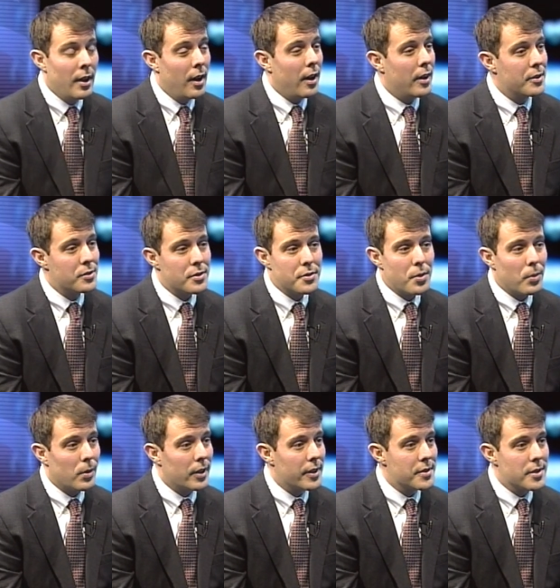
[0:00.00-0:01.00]
hundreds of
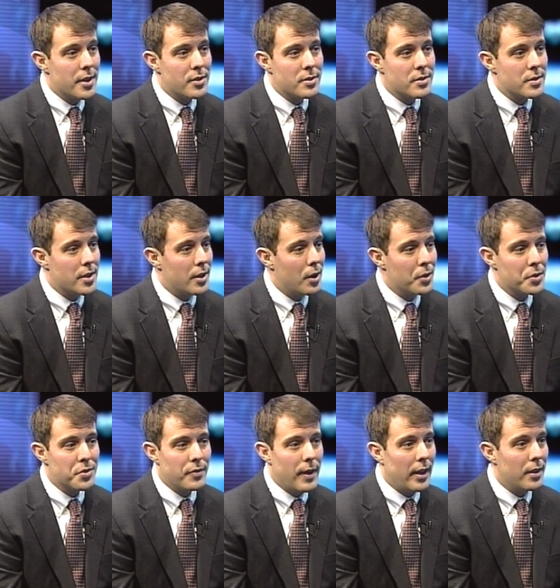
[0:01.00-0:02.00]
organizations that
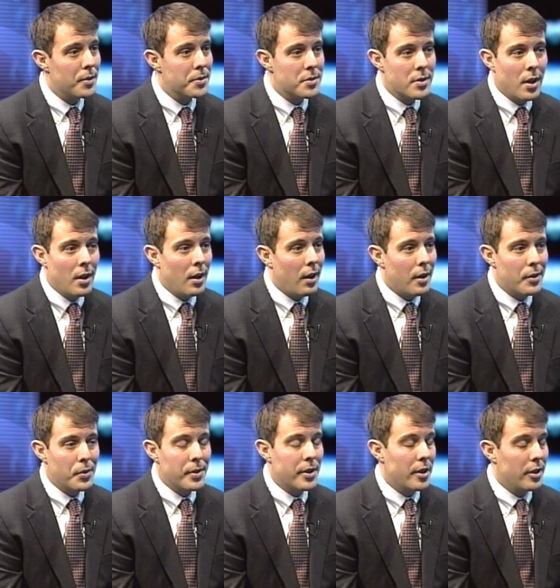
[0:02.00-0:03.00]
host fellows are
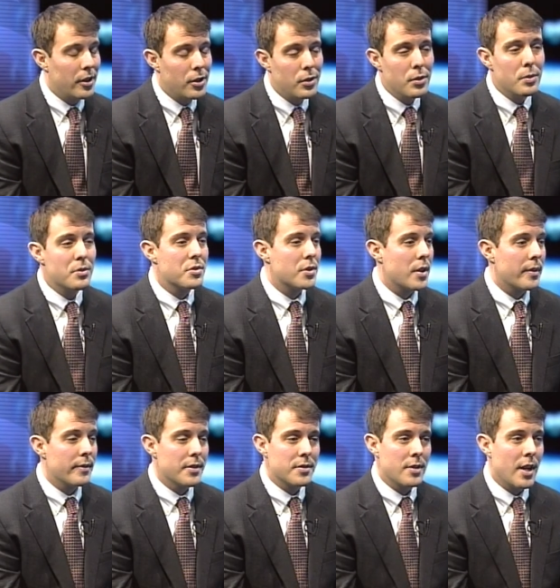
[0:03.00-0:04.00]
doing a huge
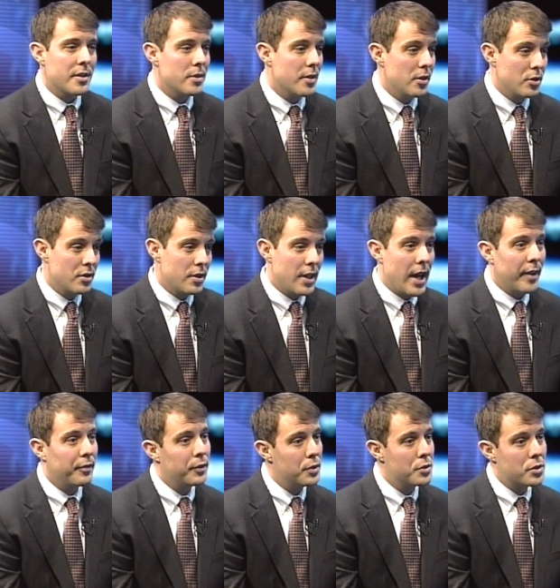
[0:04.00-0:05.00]
service, not to just that
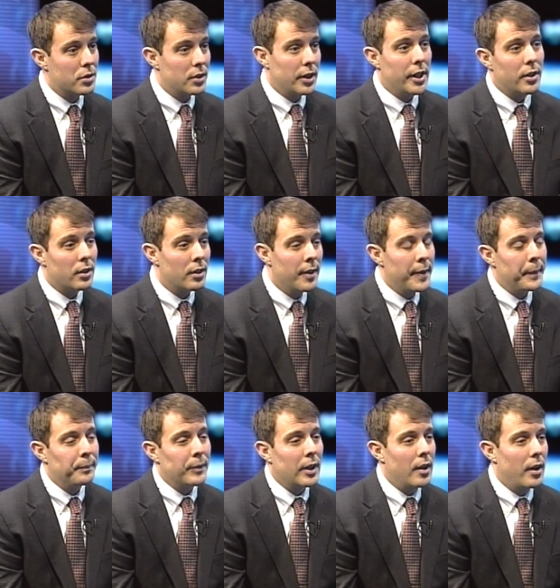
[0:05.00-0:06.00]
future leader,
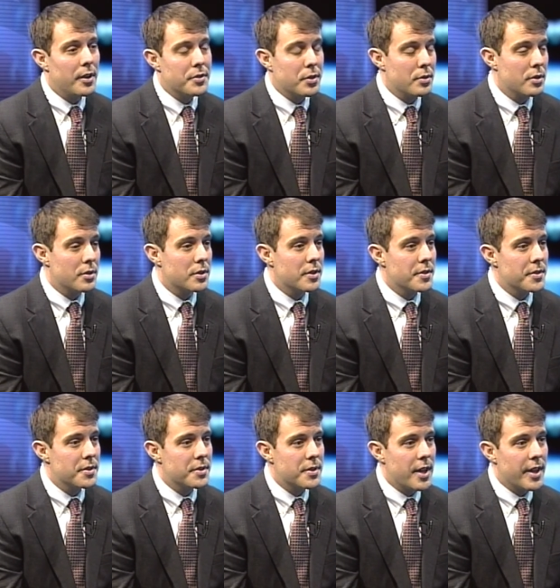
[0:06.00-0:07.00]
also just in
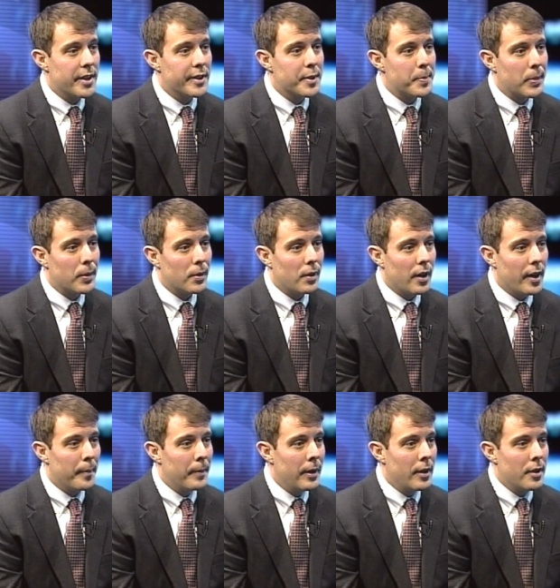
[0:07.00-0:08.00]
sustaining the
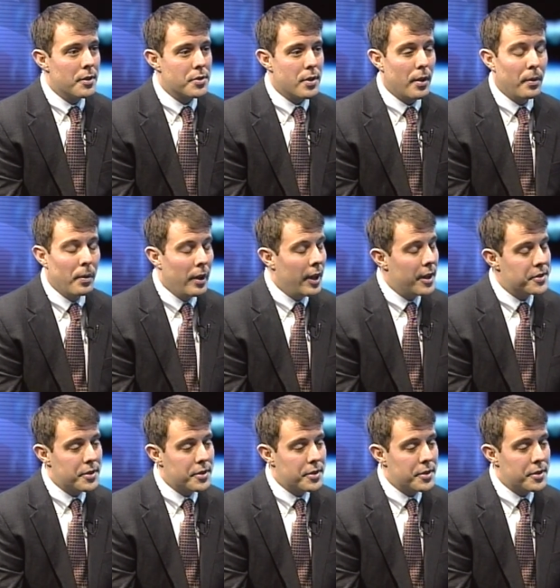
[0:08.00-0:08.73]
program. So it's